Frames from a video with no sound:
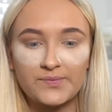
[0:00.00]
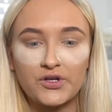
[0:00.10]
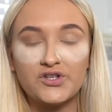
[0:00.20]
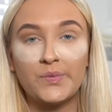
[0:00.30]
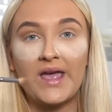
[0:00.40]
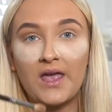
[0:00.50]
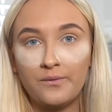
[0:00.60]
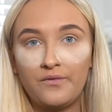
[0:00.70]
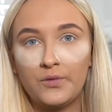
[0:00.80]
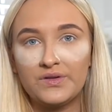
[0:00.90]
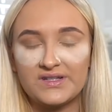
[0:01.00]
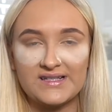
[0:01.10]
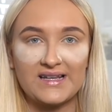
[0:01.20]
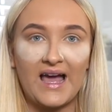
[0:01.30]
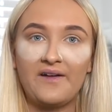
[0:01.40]
because we're
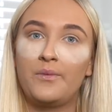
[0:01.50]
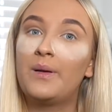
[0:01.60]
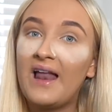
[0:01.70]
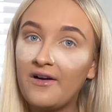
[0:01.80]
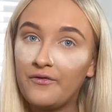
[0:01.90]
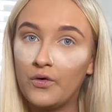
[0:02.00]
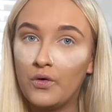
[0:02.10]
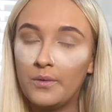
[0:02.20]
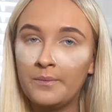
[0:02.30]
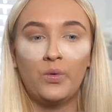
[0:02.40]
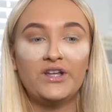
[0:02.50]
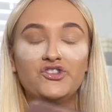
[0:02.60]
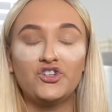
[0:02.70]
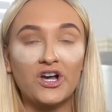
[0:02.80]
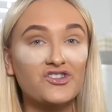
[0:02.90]
influencers and have a platform, we're
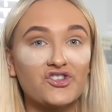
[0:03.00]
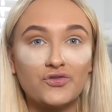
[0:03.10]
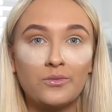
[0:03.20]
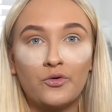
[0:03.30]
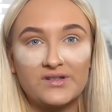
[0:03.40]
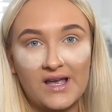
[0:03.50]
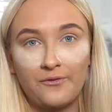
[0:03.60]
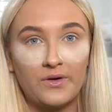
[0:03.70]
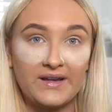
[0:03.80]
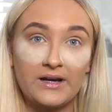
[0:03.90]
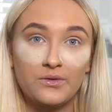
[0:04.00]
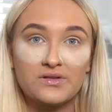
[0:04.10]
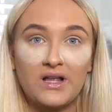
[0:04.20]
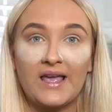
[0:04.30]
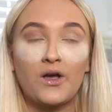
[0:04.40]
just as normal as everyone
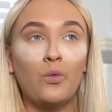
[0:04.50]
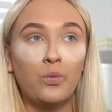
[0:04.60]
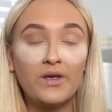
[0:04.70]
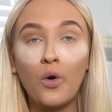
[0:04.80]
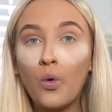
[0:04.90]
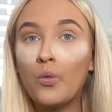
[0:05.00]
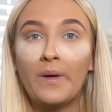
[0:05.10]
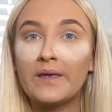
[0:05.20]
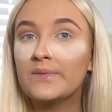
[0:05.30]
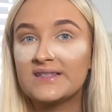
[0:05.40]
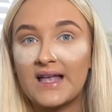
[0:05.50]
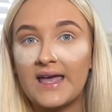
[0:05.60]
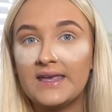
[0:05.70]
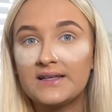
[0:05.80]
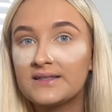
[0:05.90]
else. Like, we all make
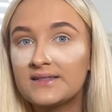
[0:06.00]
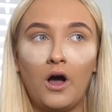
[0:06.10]
mistakes.